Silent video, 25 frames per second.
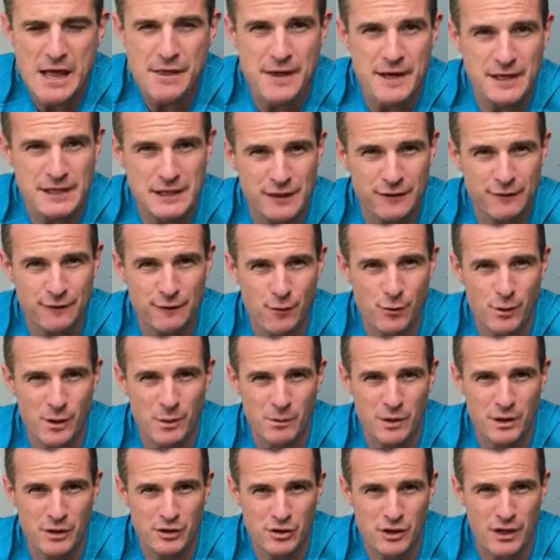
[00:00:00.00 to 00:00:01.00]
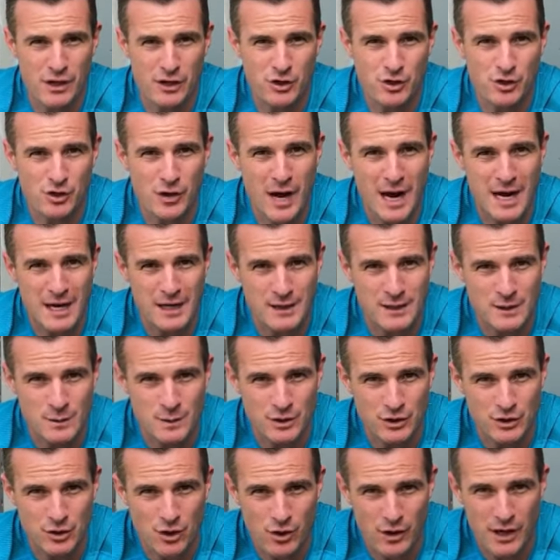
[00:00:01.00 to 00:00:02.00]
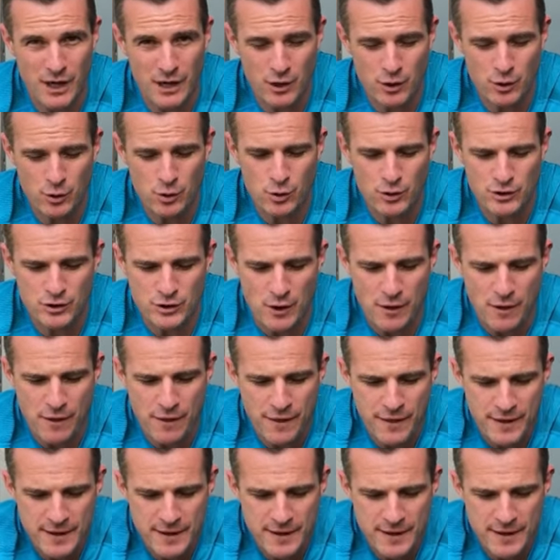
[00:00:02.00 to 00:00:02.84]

This is for when we're trying to train and switch on our core. So